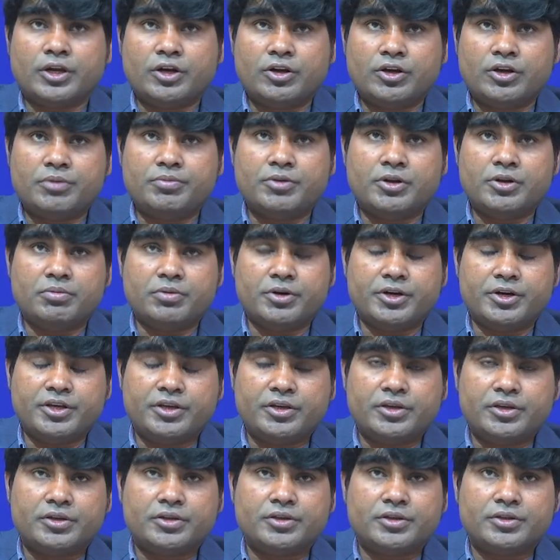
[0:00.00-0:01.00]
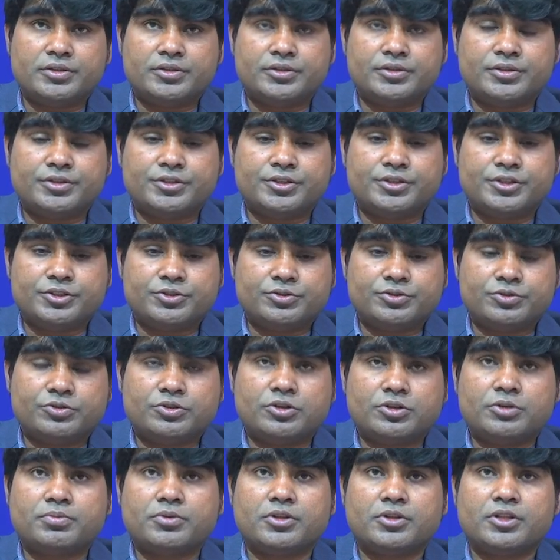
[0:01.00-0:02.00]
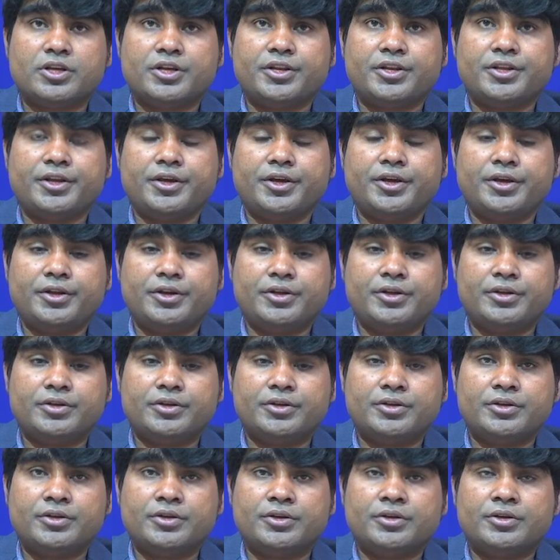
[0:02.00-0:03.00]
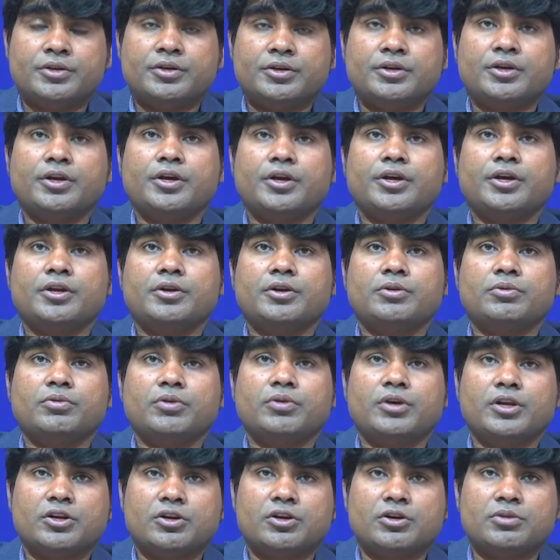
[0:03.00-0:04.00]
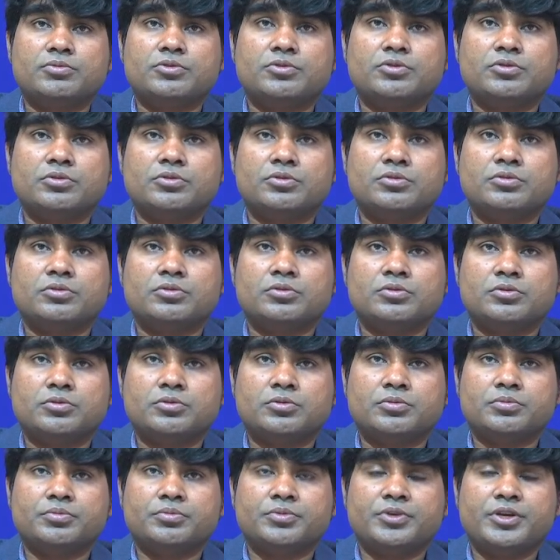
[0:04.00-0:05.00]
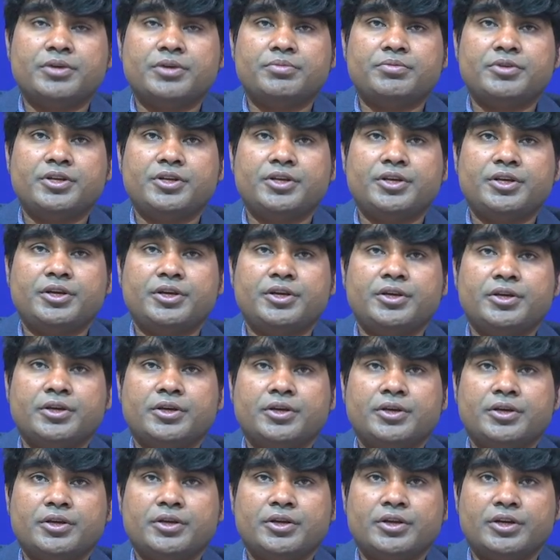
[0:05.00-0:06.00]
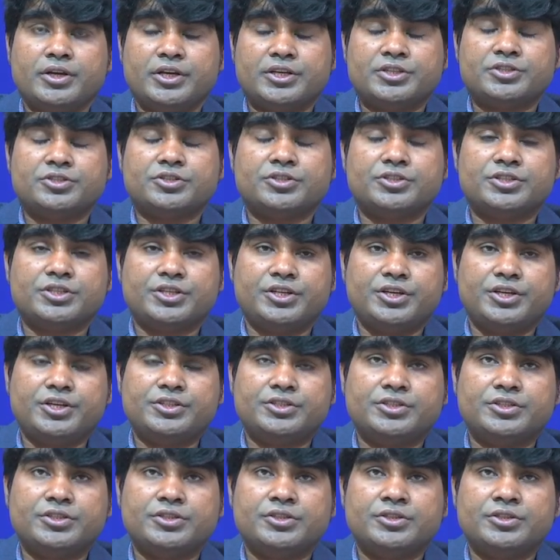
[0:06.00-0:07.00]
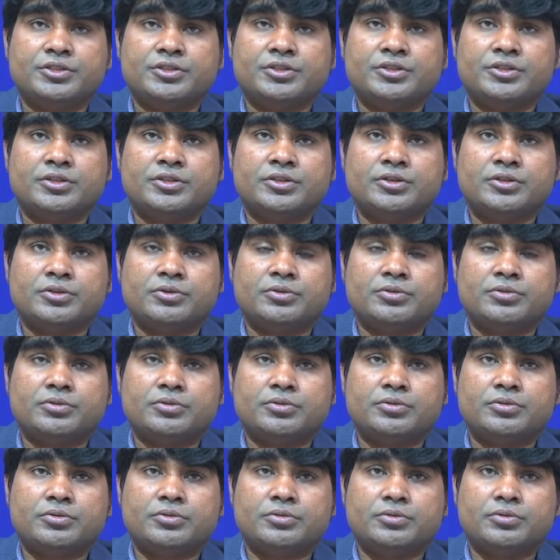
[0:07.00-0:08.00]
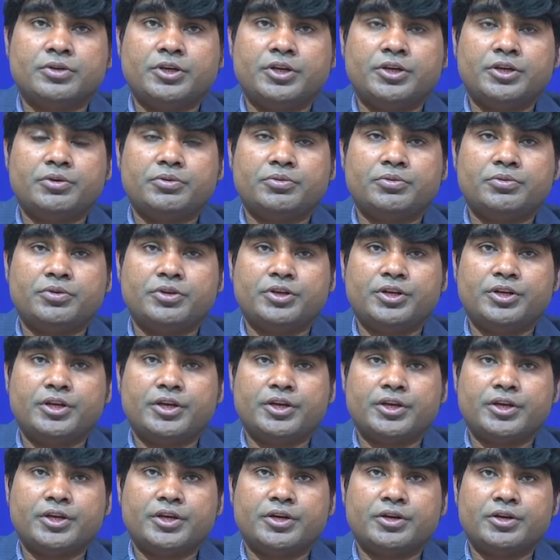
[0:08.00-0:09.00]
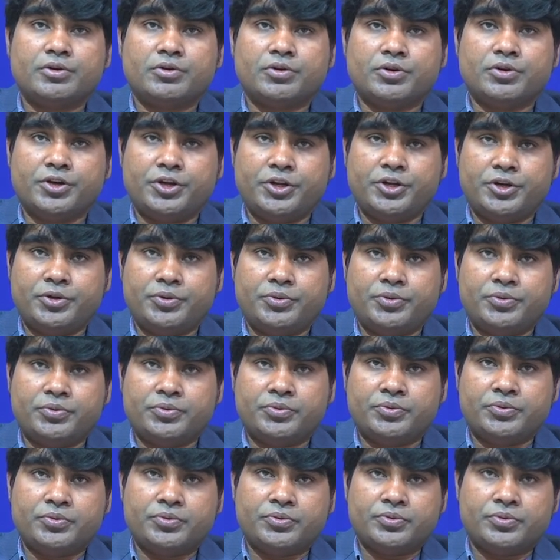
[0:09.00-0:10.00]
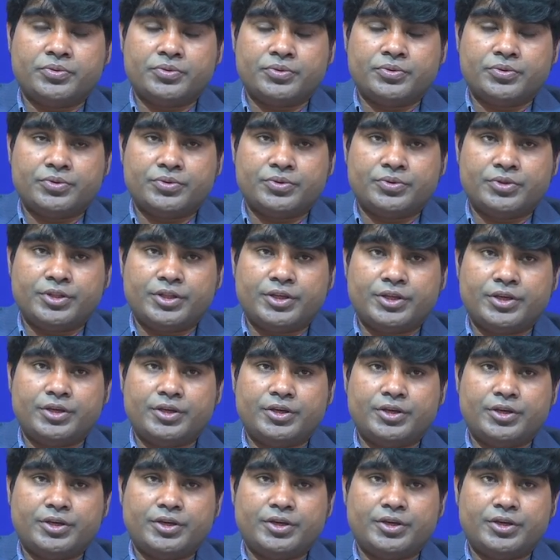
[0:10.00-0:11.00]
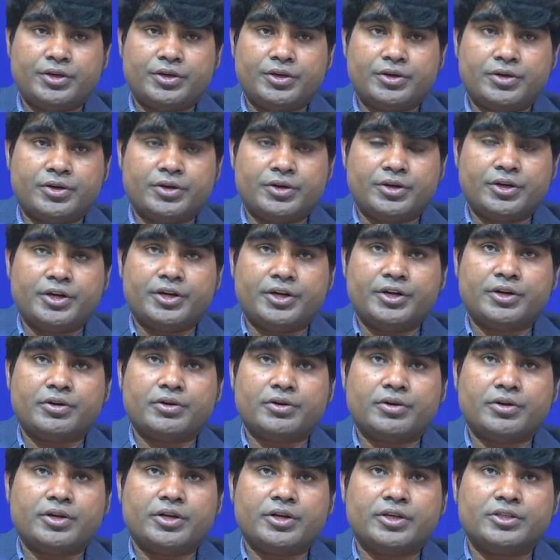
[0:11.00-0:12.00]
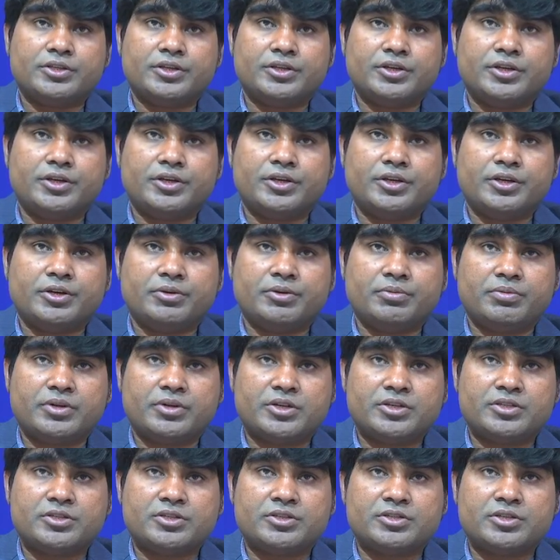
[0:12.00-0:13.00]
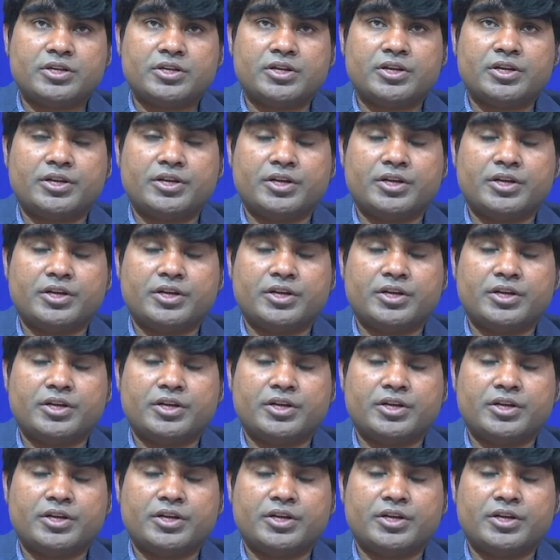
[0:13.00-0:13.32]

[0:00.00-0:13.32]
Hello everybody, this is Rudra Pradhan here and welcome to BMD lecture series. Today we will again continue the content called as a inferential